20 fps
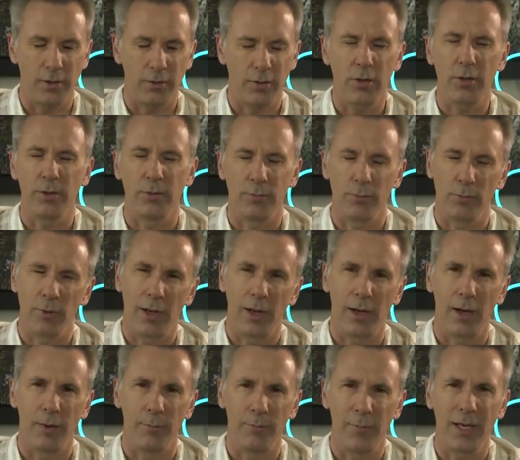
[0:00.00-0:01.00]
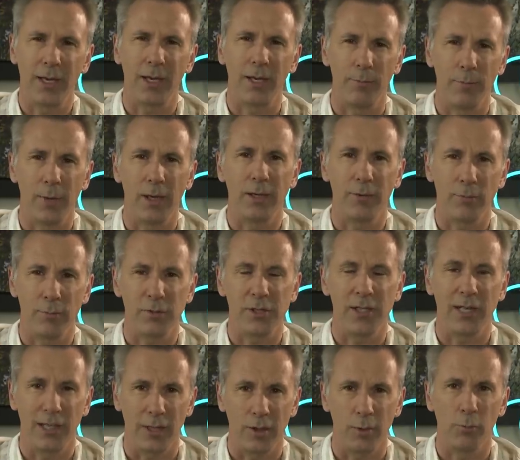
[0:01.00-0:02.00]
You couldn't rely on making money
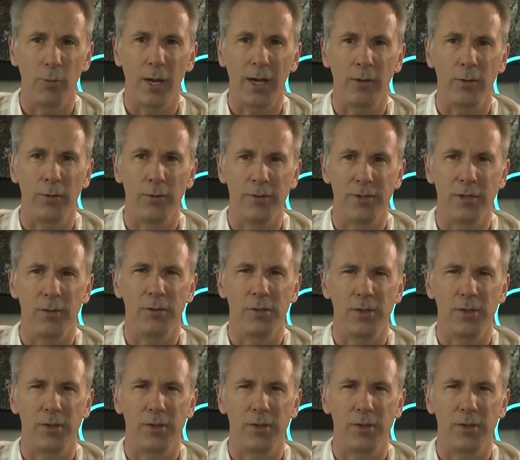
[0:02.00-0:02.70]
from selling your records.